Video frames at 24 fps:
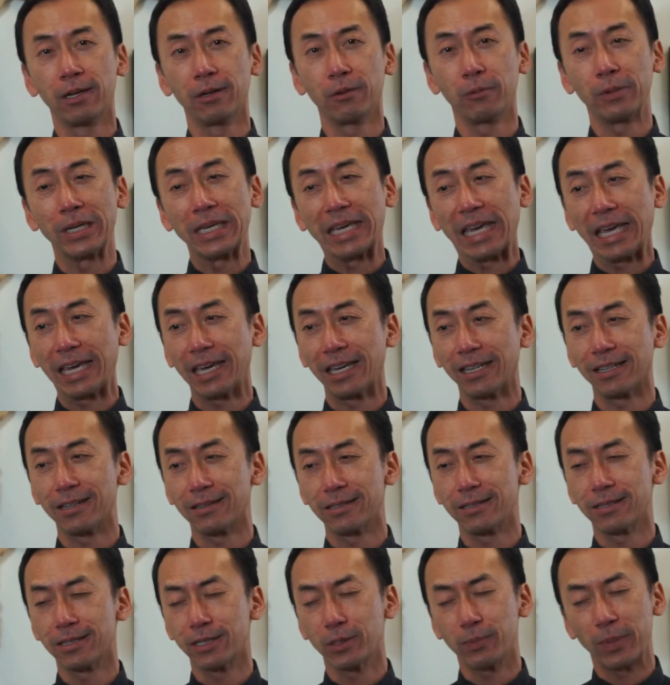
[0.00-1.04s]
We
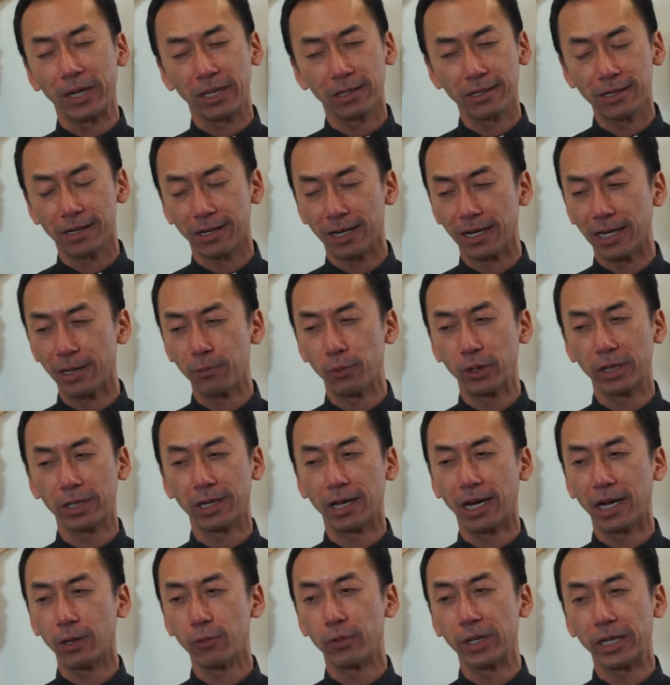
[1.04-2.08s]
can't spend time with God.